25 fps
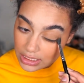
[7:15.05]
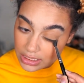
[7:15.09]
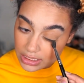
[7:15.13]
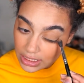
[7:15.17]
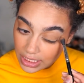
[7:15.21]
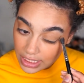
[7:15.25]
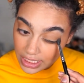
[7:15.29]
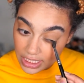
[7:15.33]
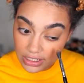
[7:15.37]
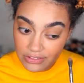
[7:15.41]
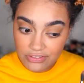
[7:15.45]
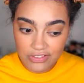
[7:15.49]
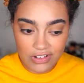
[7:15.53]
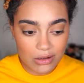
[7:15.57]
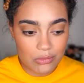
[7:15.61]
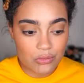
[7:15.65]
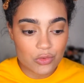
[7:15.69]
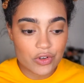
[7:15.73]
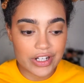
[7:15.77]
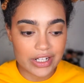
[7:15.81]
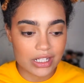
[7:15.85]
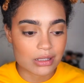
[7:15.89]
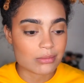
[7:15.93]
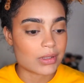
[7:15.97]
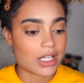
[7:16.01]
Like, if I'm
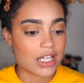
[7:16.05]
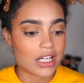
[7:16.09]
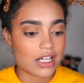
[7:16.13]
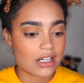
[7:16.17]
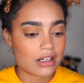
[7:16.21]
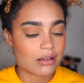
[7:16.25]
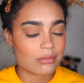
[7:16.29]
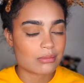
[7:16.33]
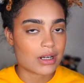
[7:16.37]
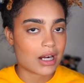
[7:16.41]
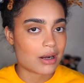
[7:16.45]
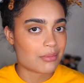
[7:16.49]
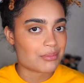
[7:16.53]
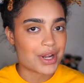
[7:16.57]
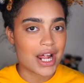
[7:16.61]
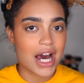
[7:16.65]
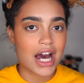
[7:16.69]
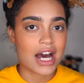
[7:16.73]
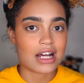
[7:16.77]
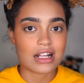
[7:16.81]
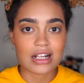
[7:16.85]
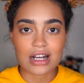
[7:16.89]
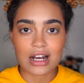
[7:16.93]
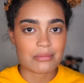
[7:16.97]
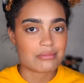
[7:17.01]
wearing makeup, I'm
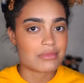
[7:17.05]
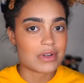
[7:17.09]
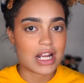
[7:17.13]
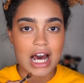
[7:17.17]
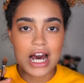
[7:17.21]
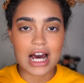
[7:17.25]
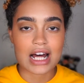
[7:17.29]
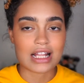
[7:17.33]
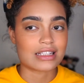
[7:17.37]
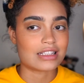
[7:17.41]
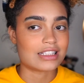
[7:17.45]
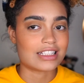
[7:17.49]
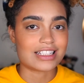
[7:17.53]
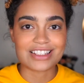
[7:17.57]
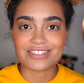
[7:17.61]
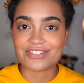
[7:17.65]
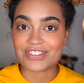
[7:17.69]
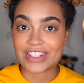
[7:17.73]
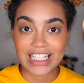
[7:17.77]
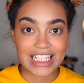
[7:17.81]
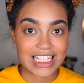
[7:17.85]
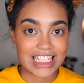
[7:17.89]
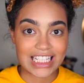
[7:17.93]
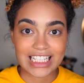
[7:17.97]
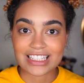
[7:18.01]
not
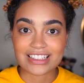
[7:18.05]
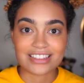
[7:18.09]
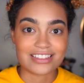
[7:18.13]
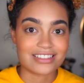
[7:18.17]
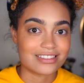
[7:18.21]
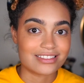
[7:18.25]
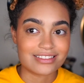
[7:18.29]
leaving